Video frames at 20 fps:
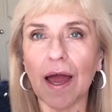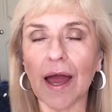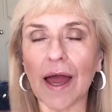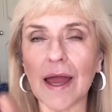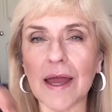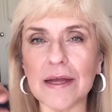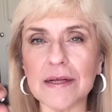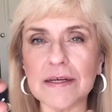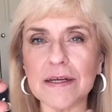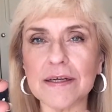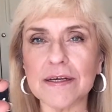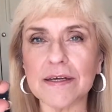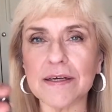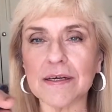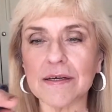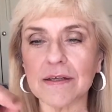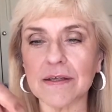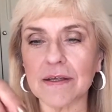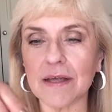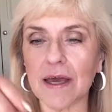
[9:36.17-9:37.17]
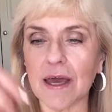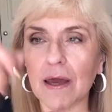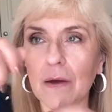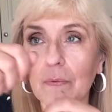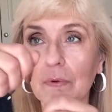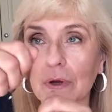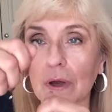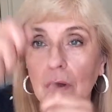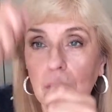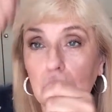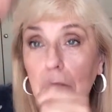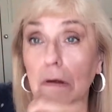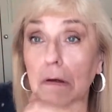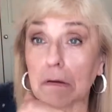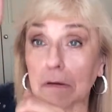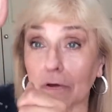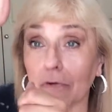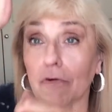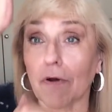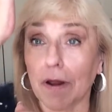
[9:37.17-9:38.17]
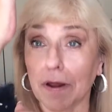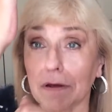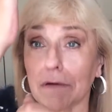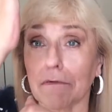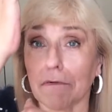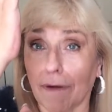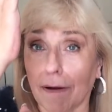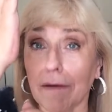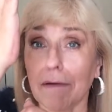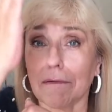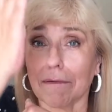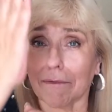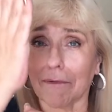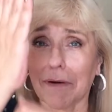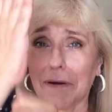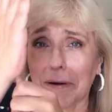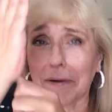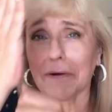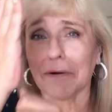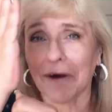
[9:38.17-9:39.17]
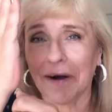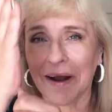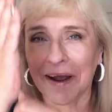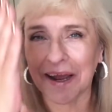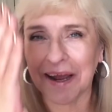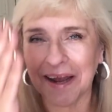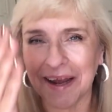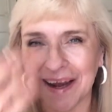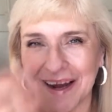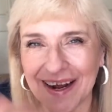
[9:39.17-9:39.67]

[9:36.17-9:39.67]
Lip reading: and the hair would go crank, crank, crank, crank.